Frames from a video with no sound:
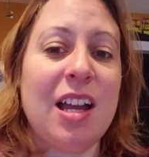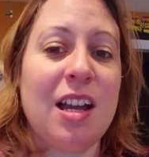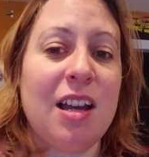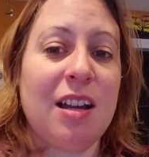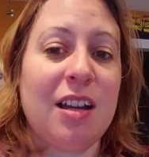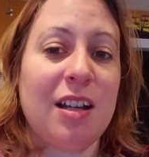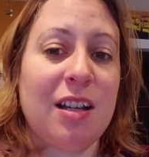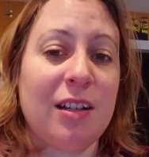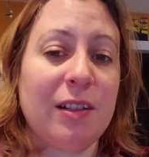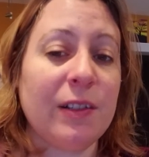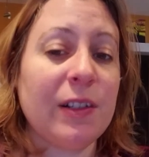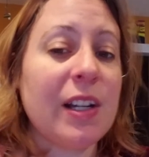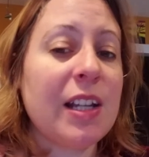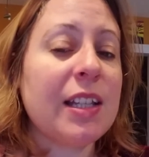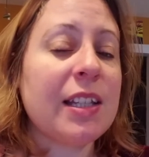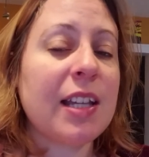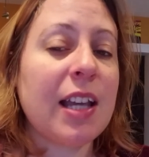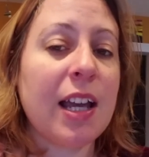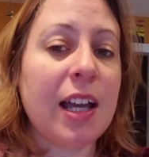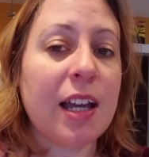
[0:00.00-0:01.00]

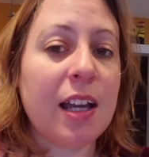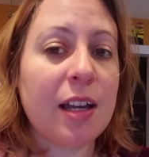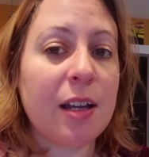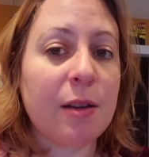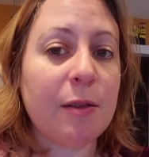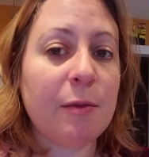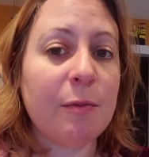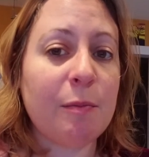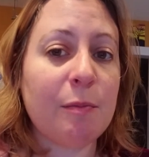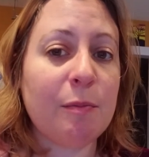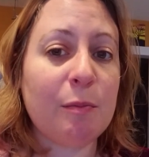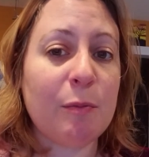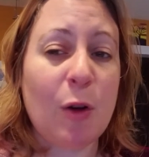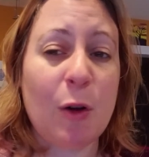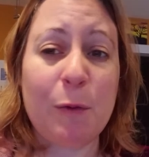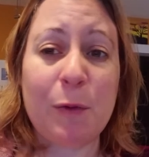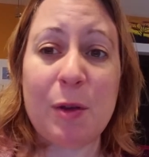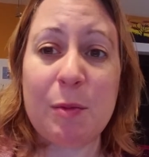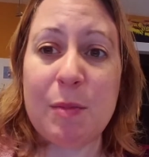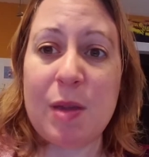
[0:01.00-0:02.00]
alright.
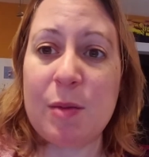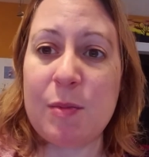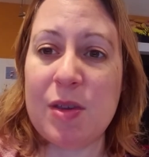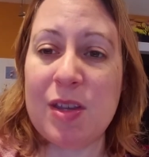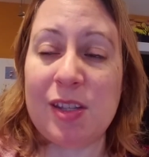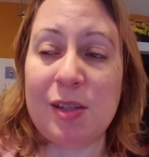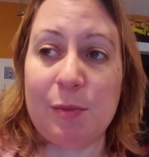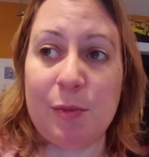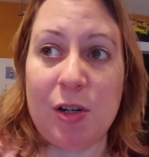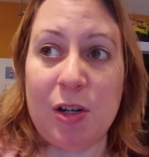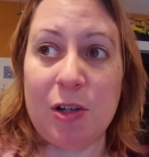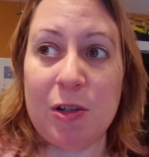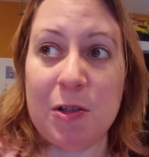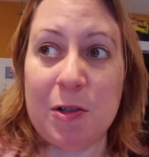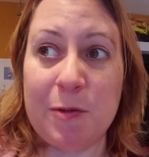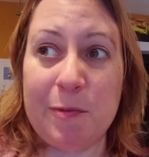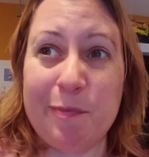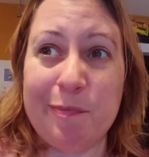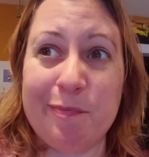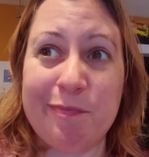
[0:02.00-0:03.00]
Hopefully maybe
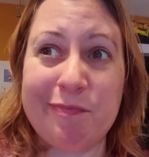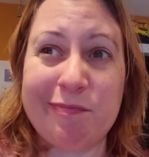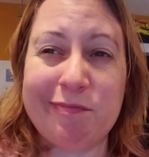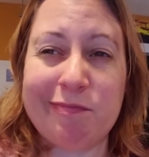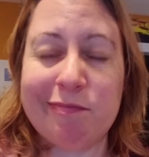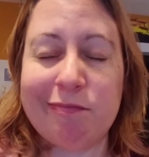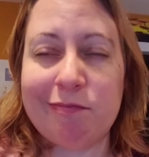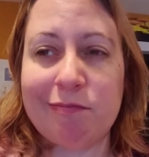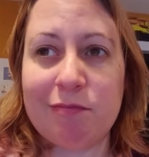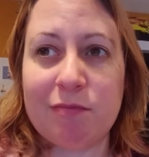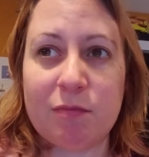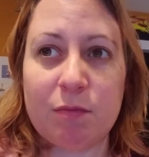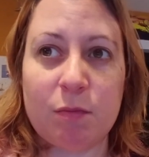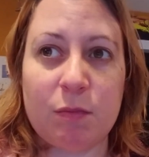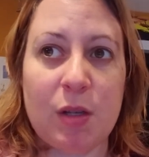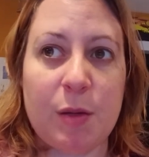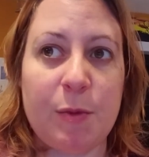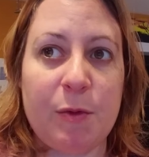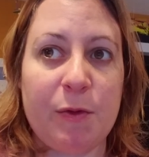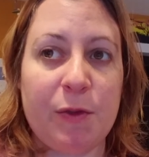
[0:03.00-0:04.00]
tomorrow.
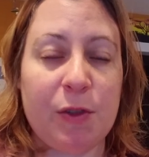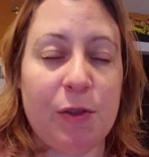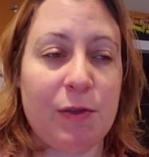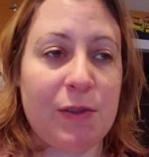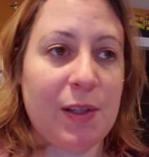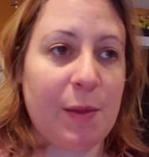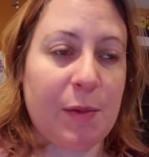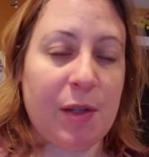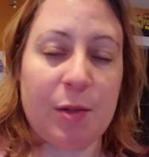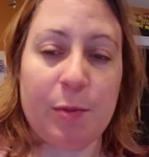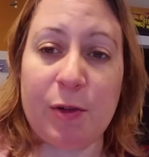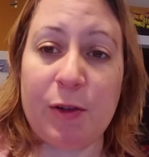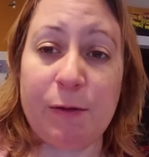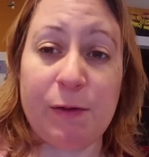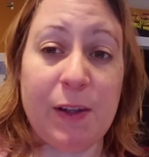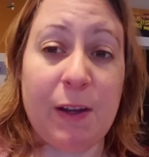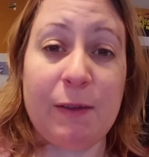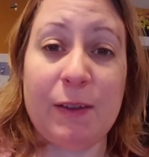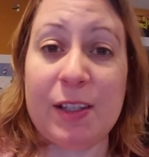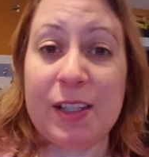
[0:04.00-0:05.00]
Maybe we'll do something tomorrow if
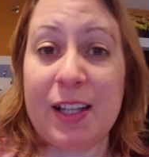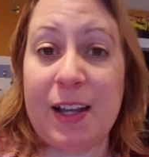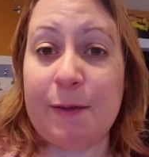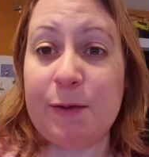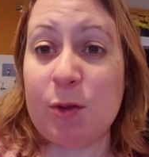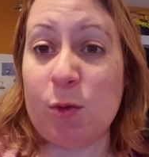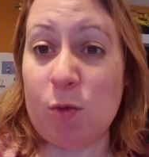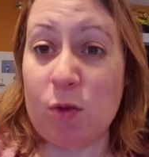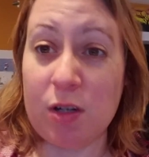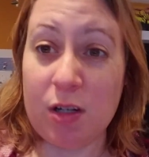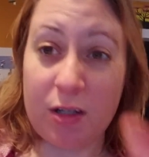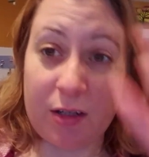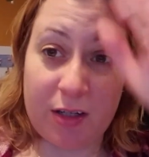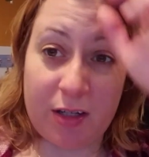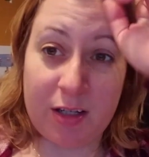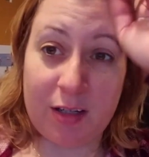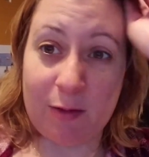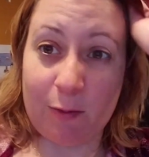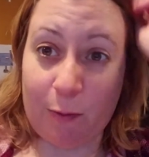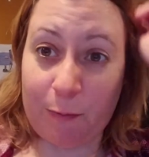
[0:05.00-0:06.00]
Dave doesn't have to work.
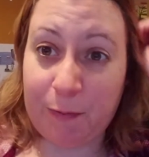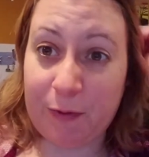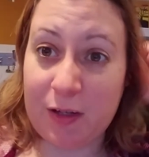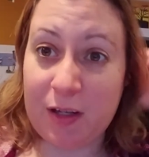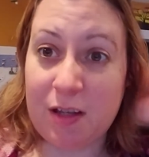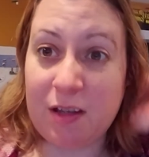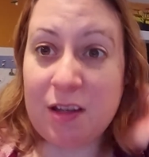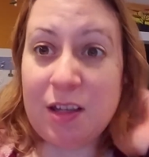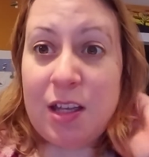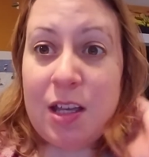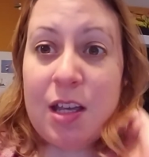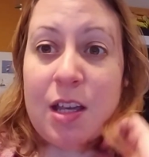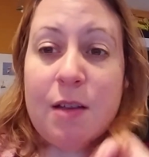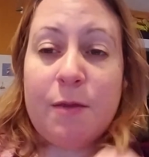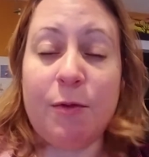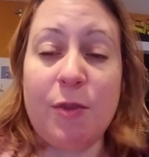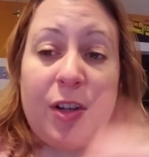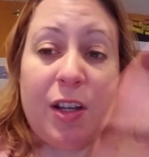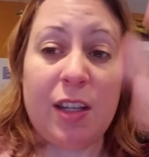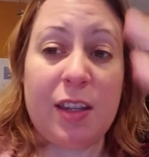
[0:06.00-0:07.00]
And hopefully
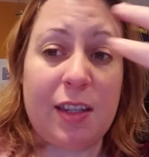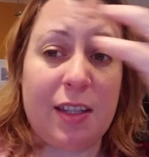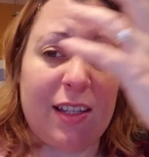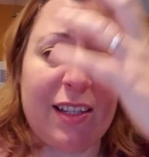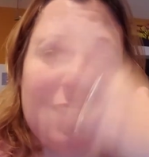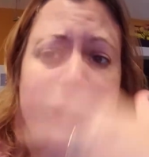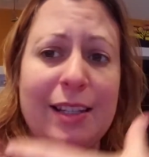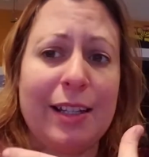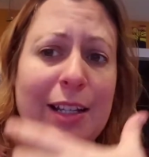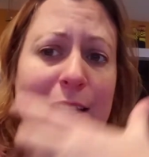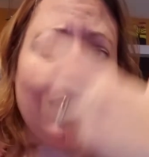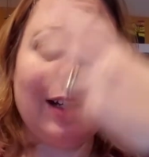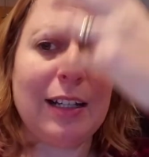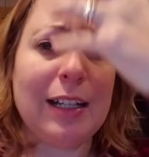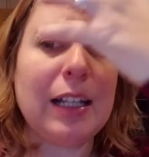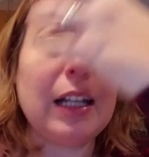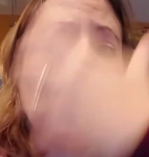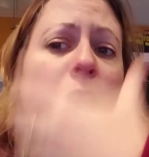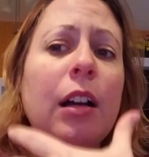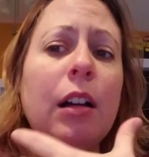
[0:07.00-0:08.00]
we'll get this
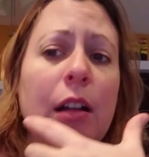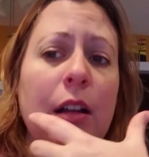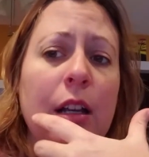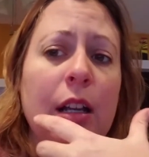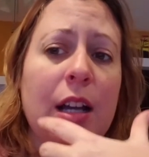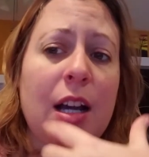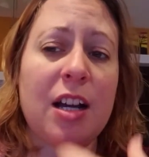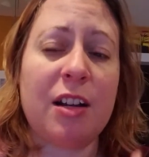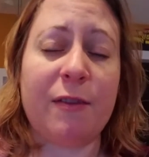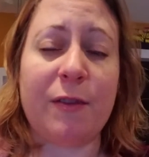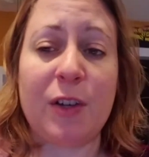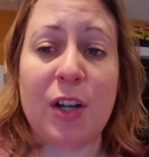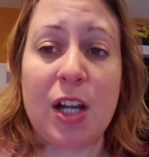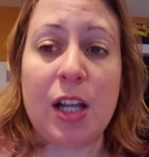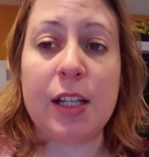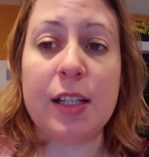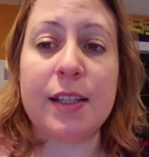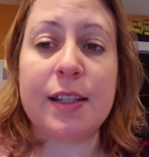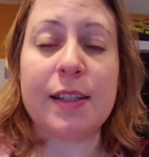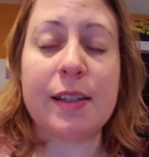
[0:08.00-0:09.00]
gunk out of our
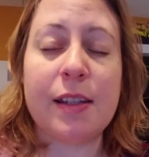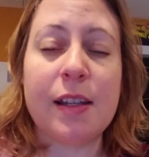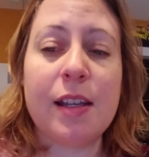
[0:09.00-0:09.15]
heads